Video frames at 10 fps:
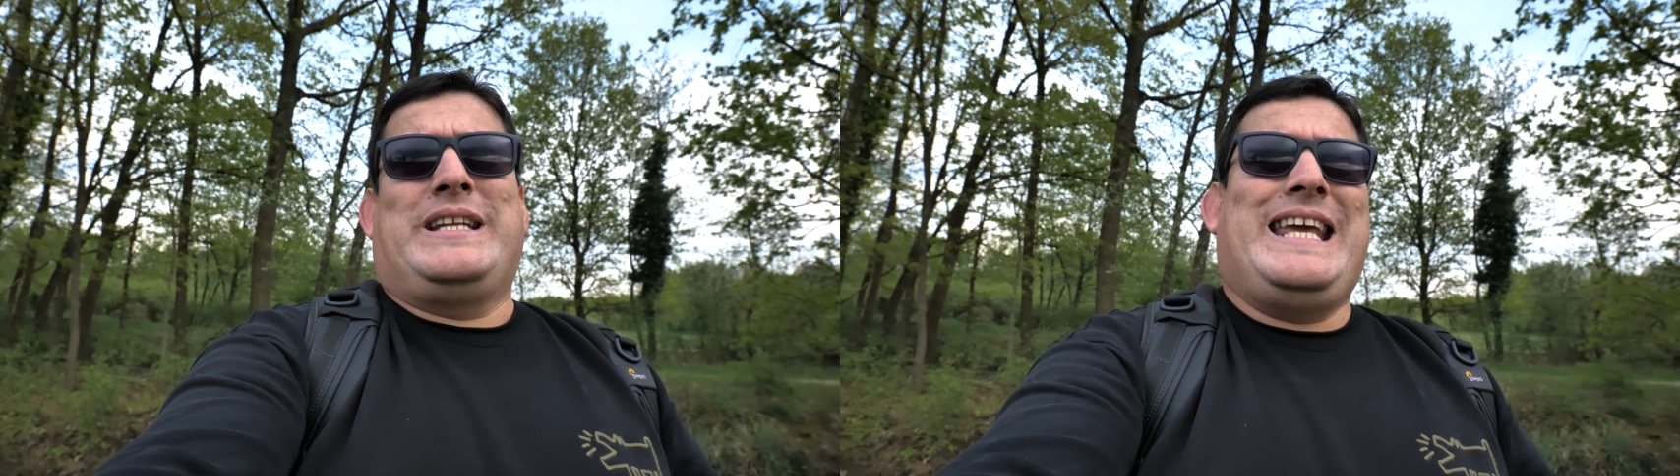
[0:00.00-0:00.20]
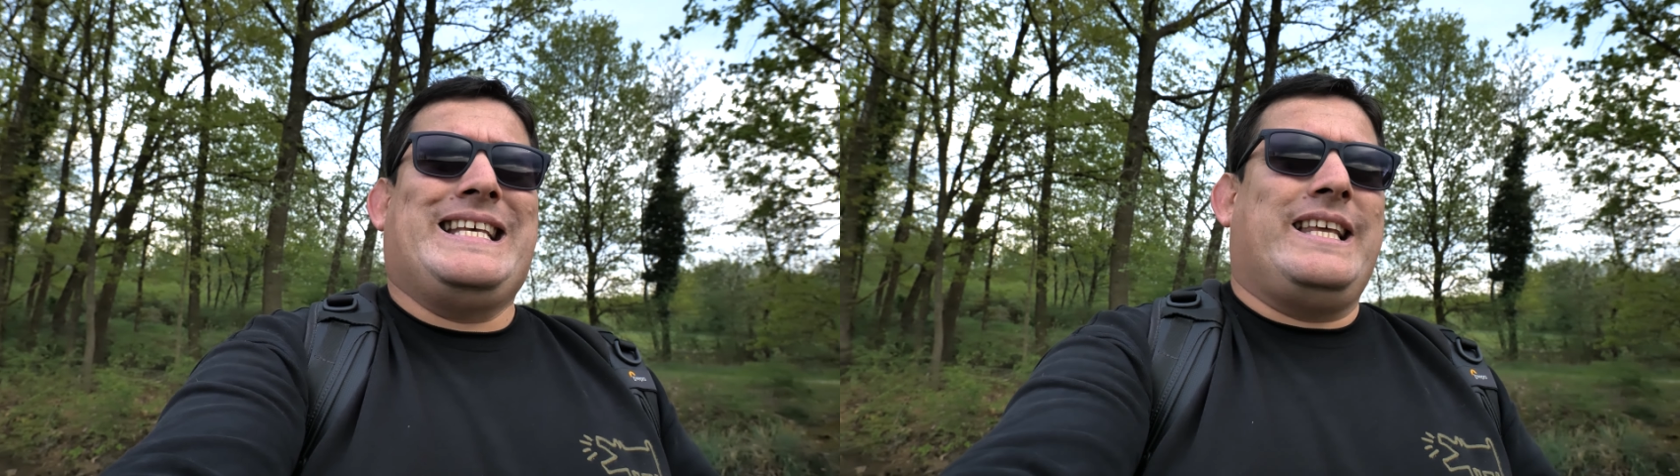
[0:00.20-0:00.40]

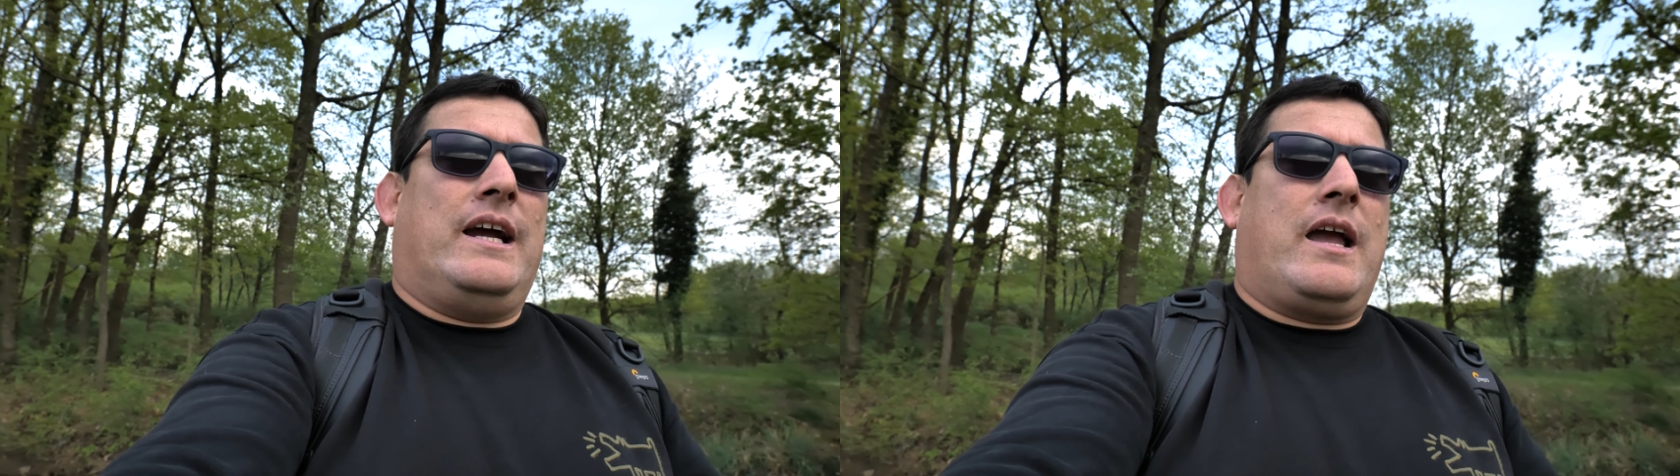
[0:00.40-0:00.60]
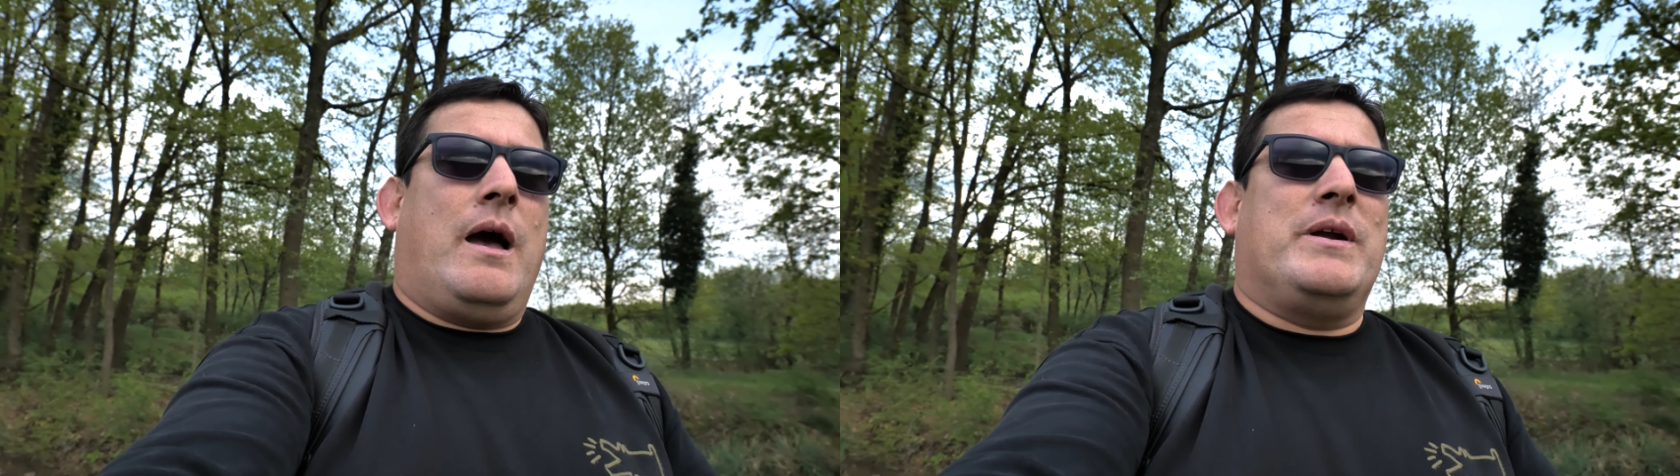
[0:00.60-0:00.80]

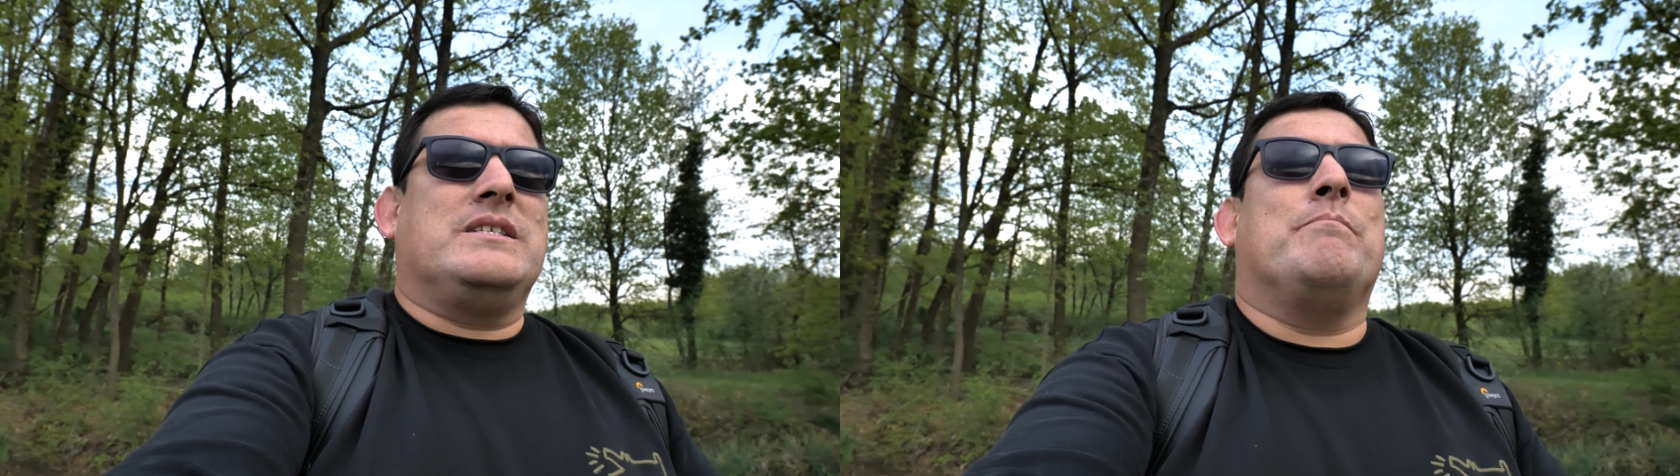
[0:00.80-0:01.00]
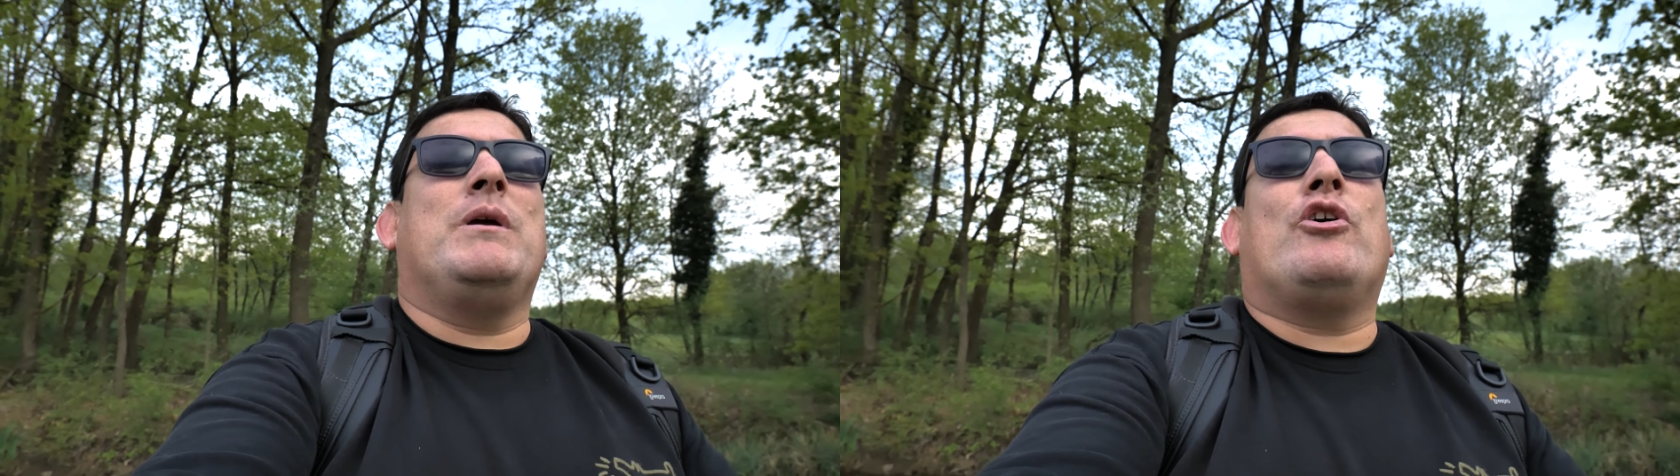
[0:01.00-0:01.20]
DSLR cameras
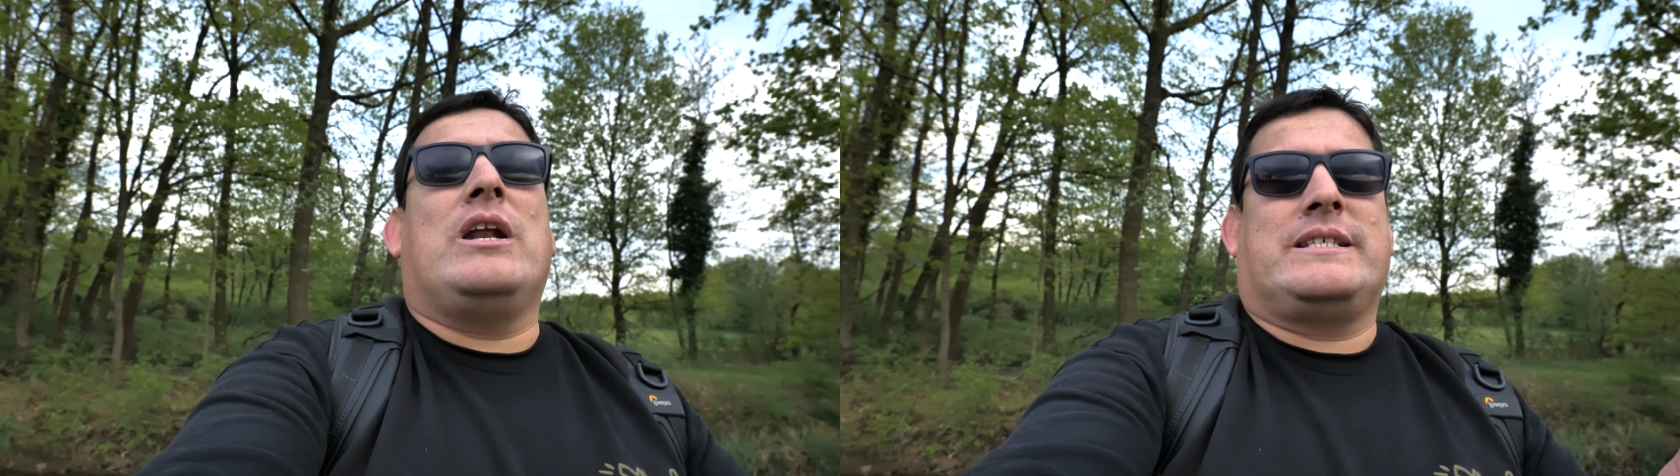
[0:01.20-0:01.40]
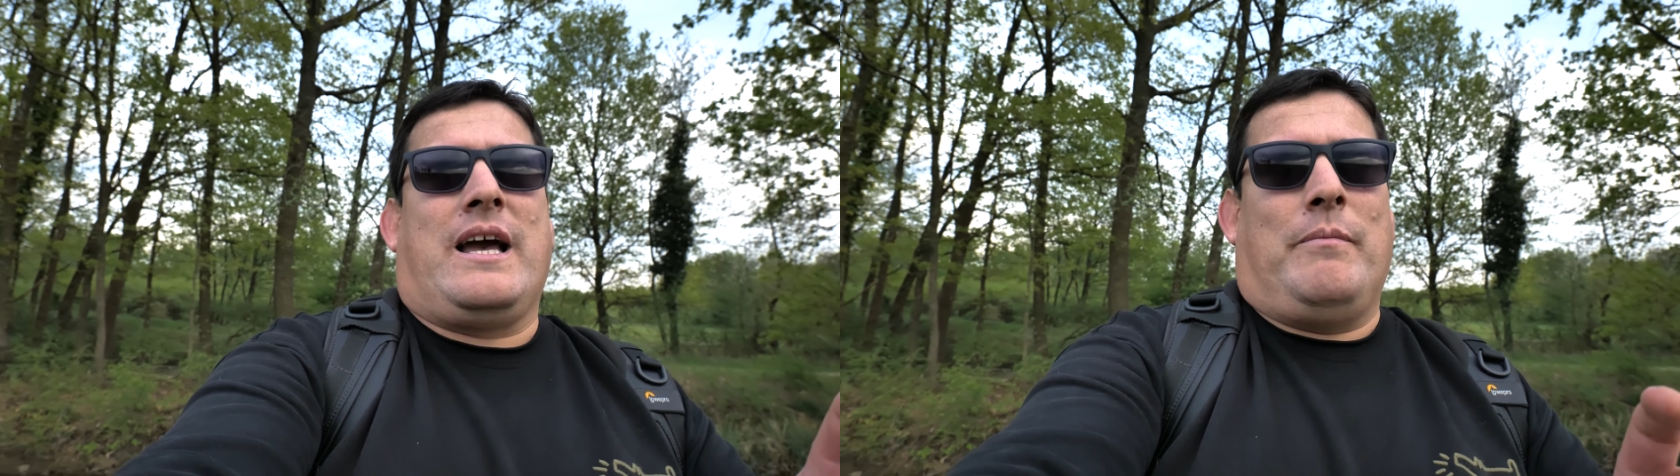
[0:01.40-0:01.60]
and
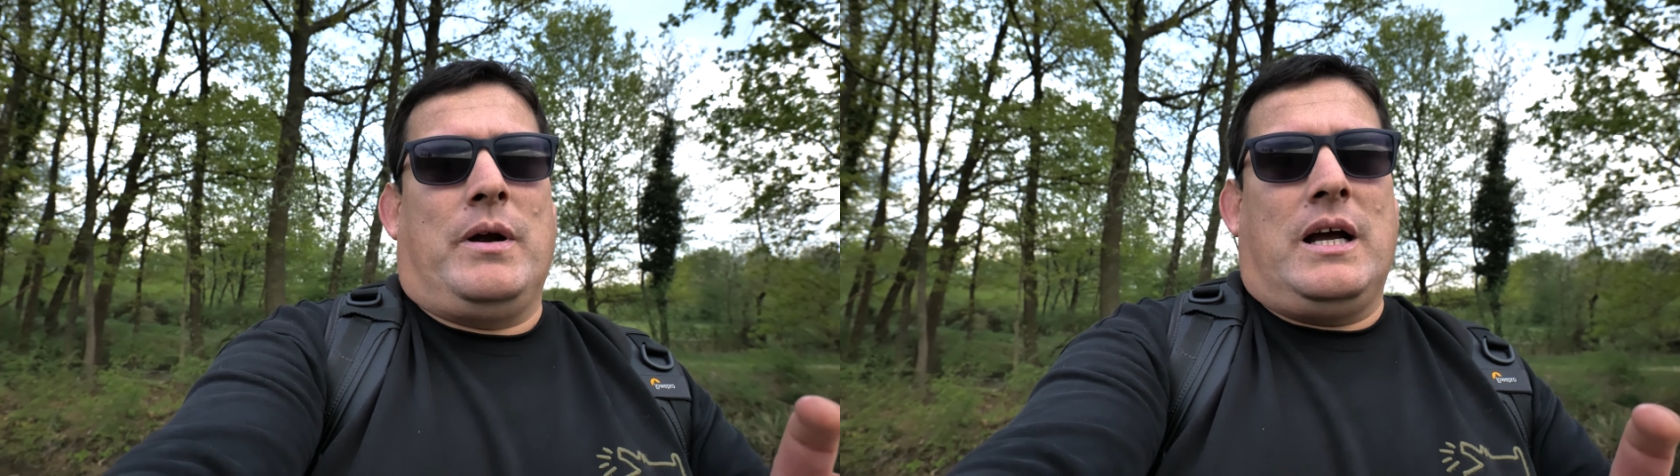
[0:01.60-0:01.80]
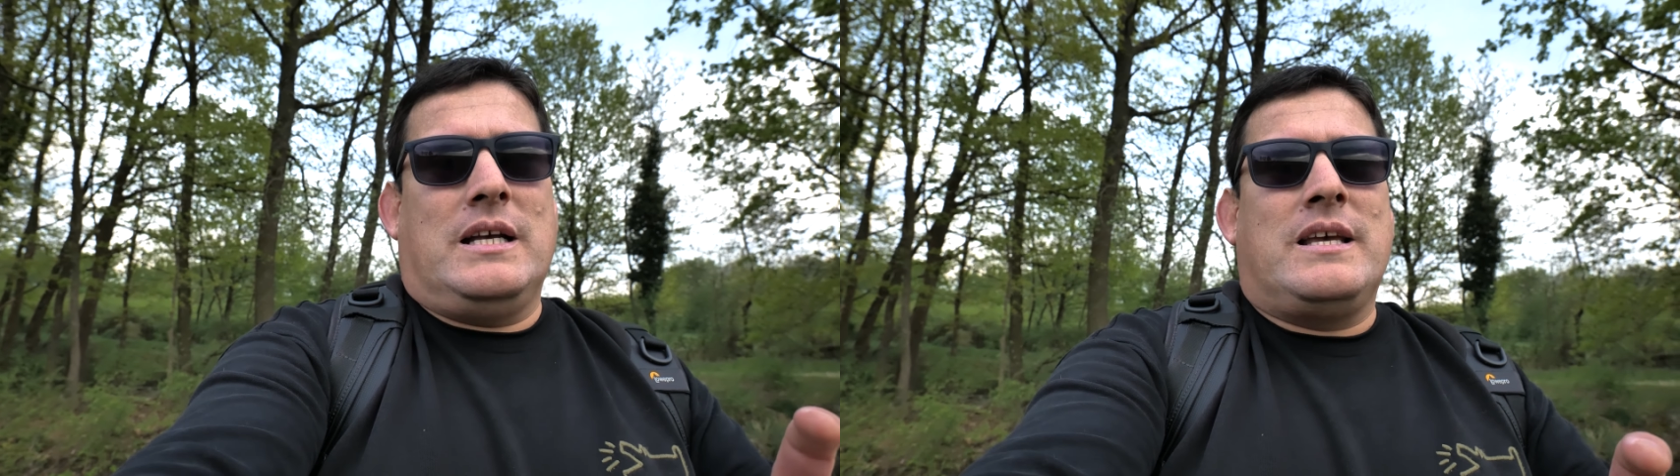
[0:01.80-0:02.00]
mirrorless
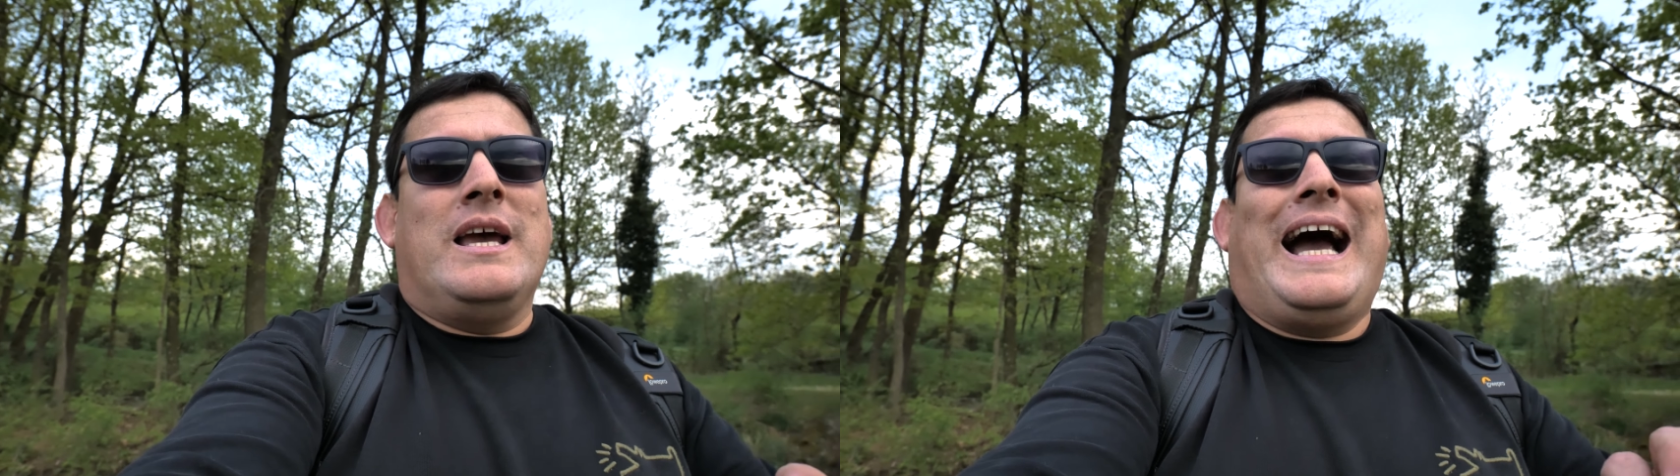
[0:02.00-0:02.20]
cameras,